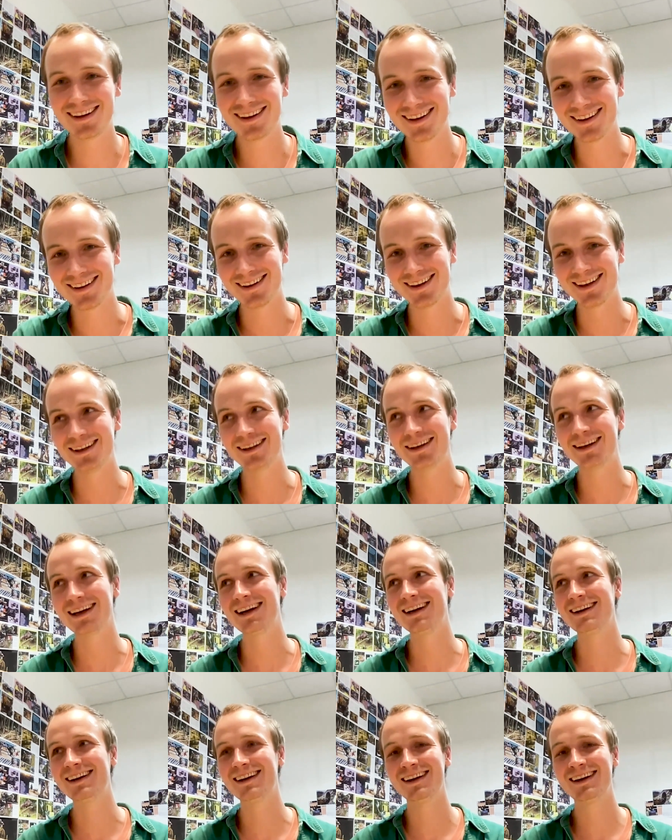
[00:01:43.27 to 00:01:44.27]

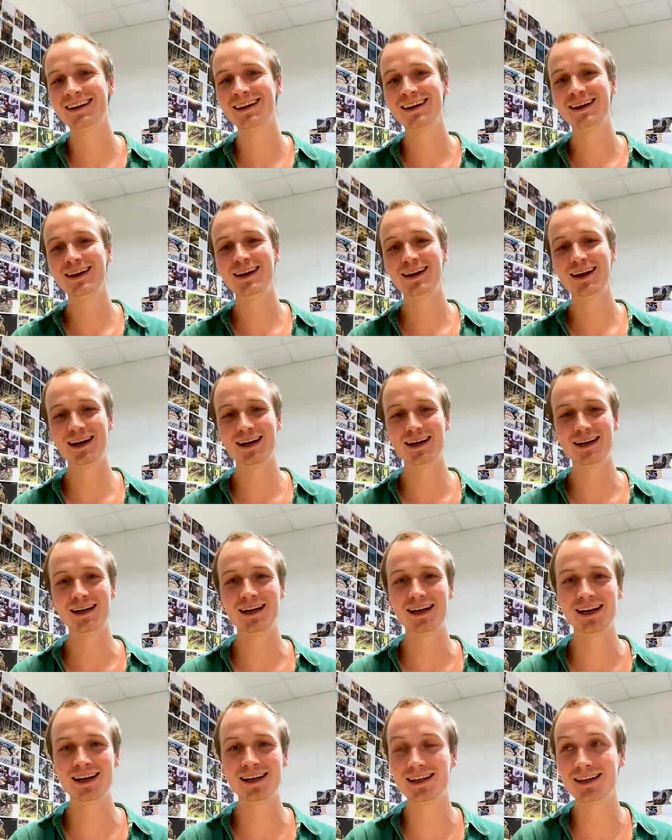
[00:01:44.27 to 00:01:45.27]
Leogang,
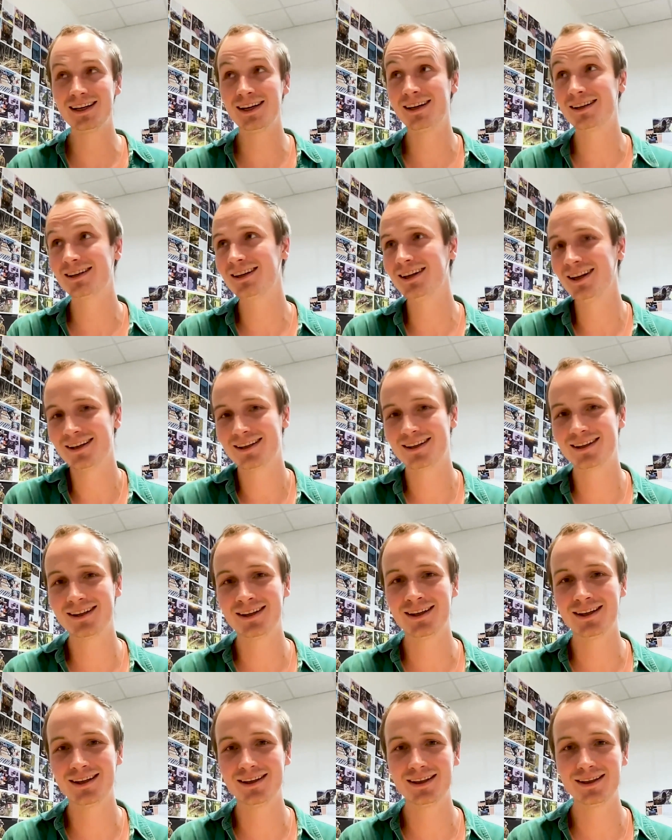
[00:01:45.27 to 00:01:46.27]
and it looked like,
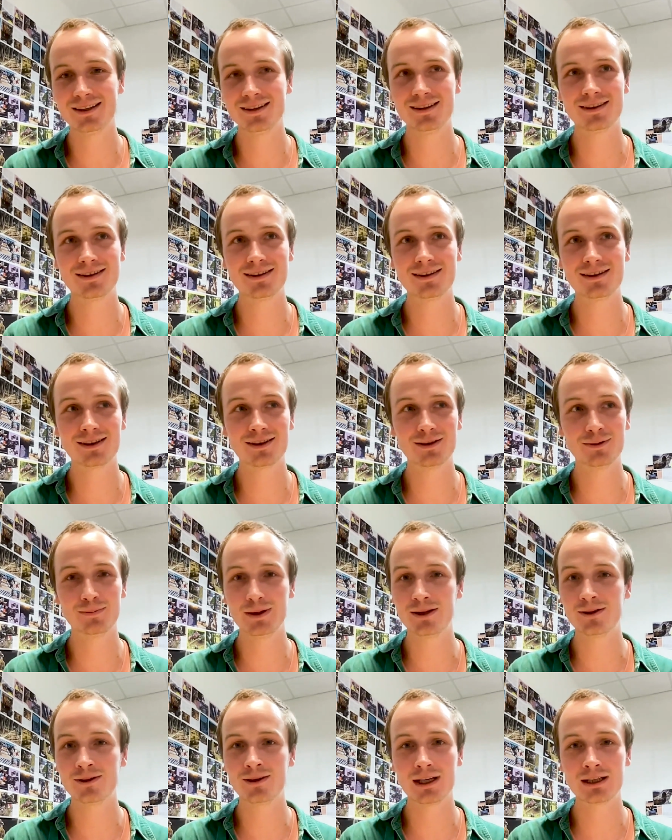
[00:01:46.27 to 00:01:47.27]
there's
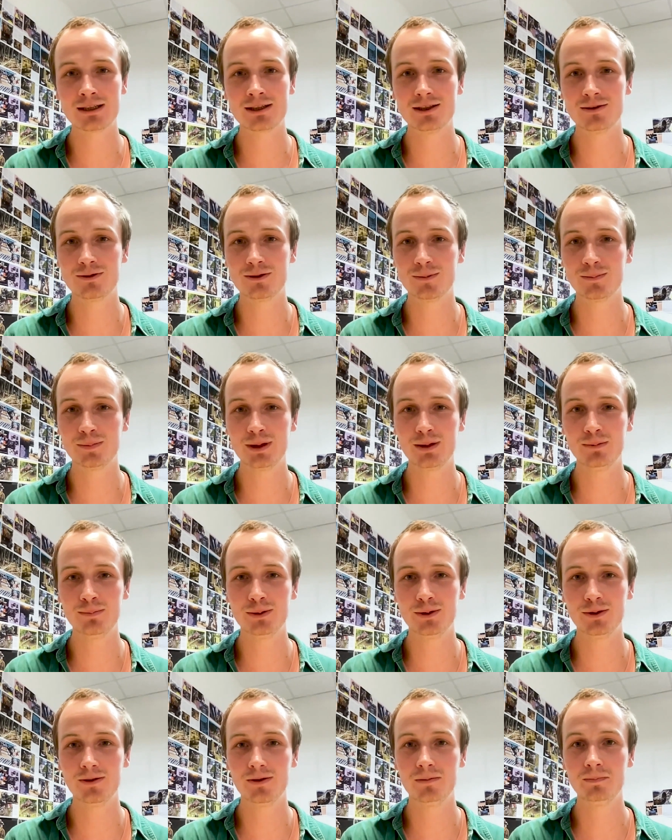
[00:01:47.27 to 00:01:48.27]
big crashes from
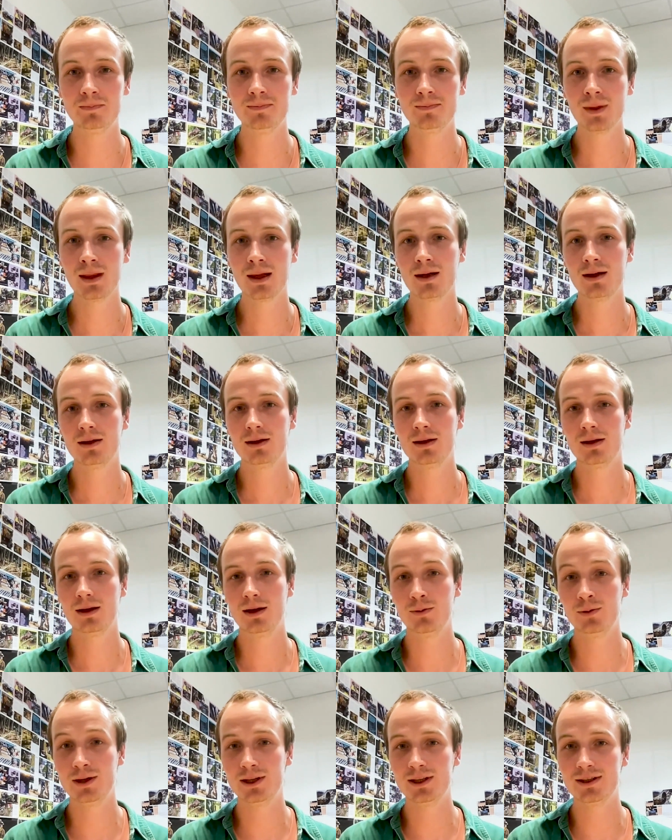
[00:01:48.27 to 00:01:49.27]
people,
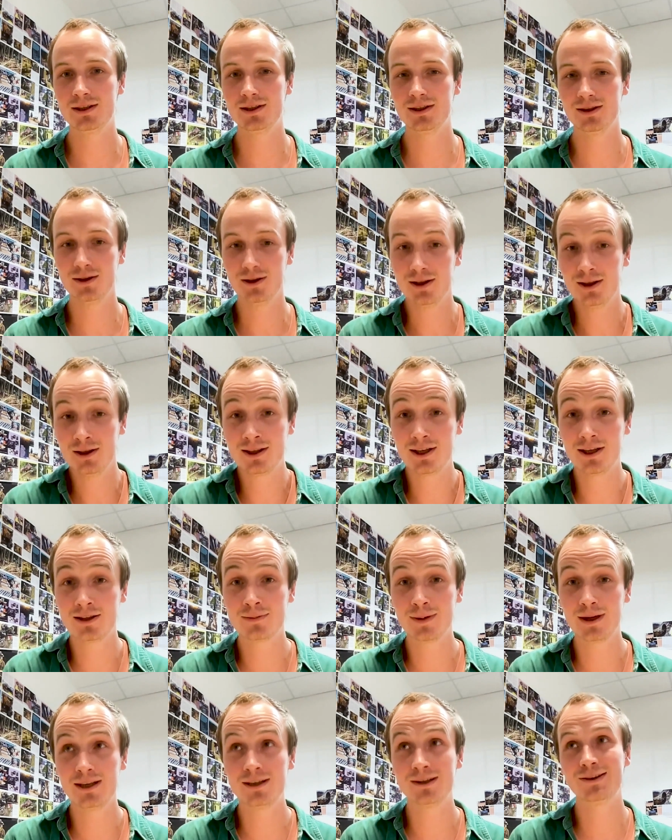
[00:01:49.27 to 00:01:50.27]
which it does
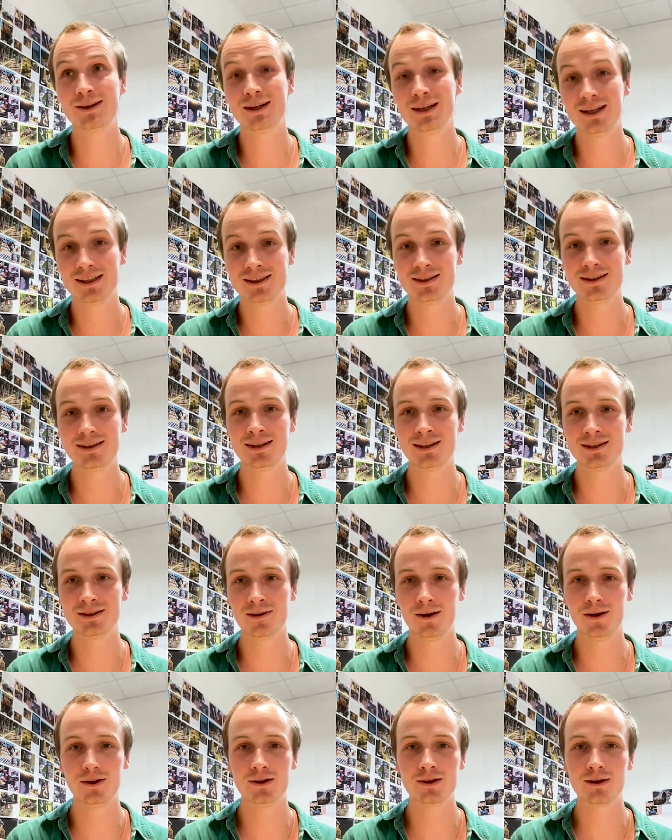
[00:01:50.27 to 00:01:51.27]
make you realise that there's a
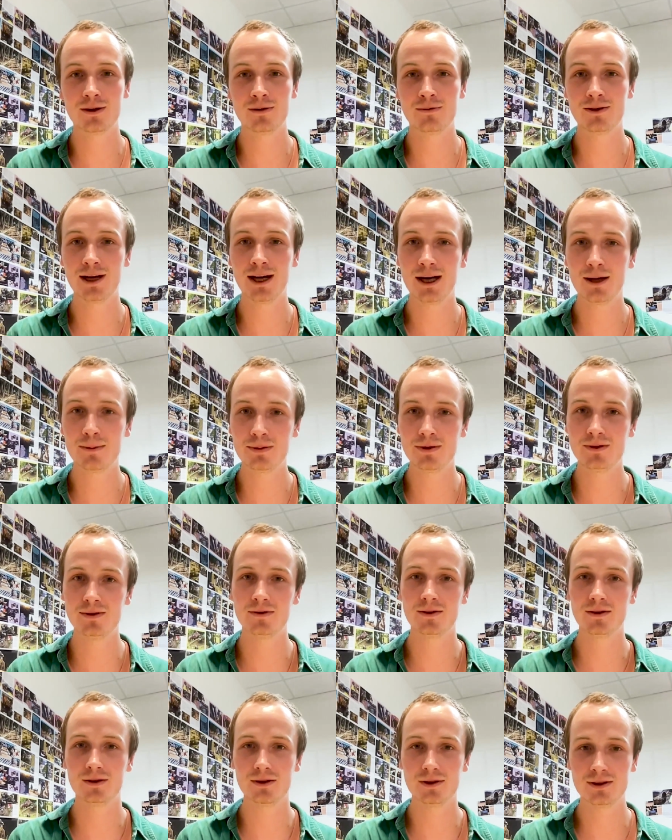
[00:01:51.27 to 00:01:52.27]
lot of stuff that
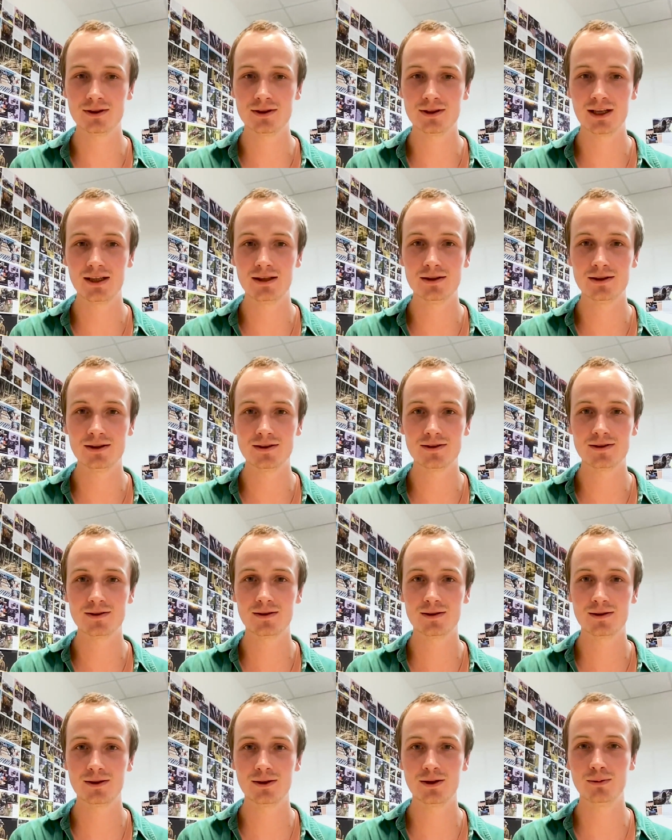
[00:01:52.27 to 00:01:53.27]
happens on these stages
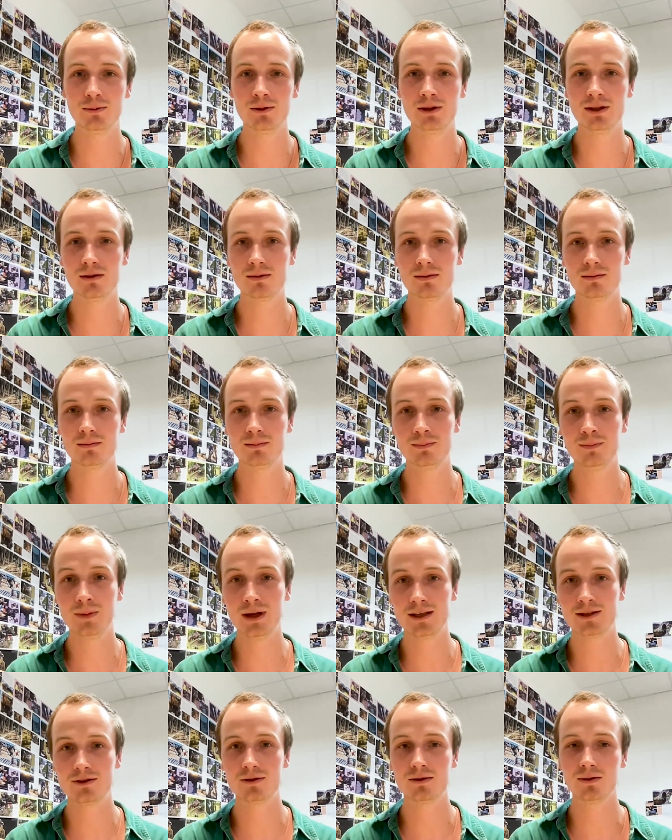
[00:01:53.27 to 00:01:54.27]
that we
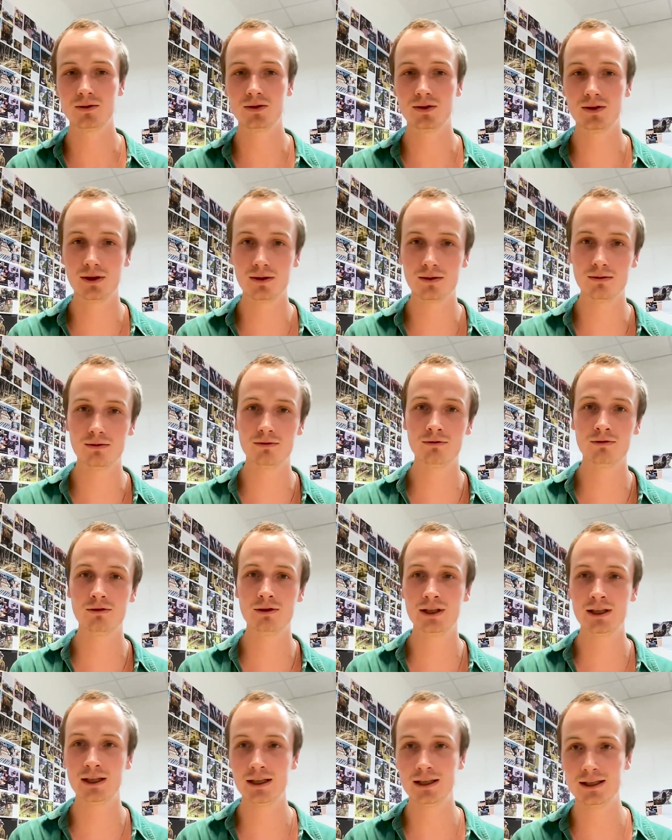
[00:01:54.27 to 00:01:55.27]
miss or don't
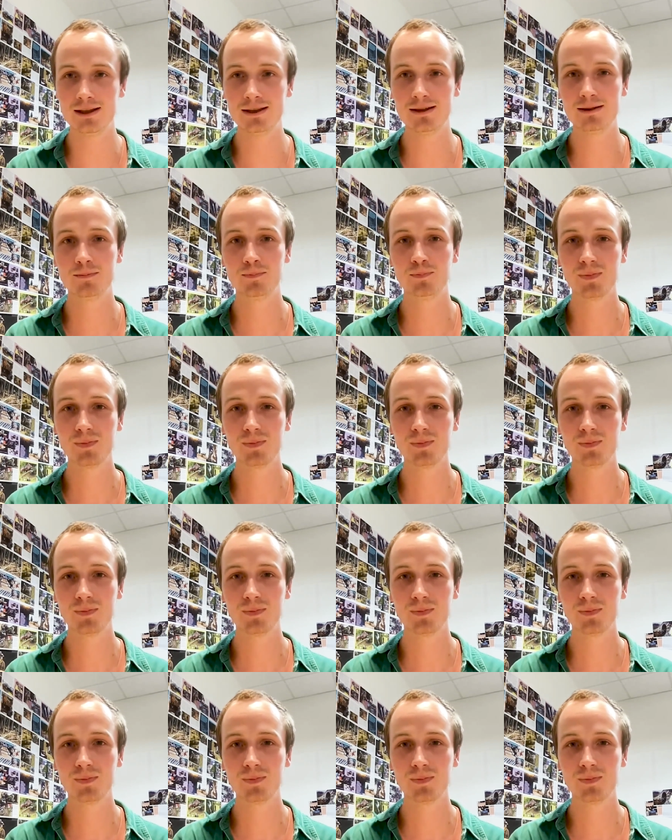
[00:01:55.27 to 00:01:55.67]
really.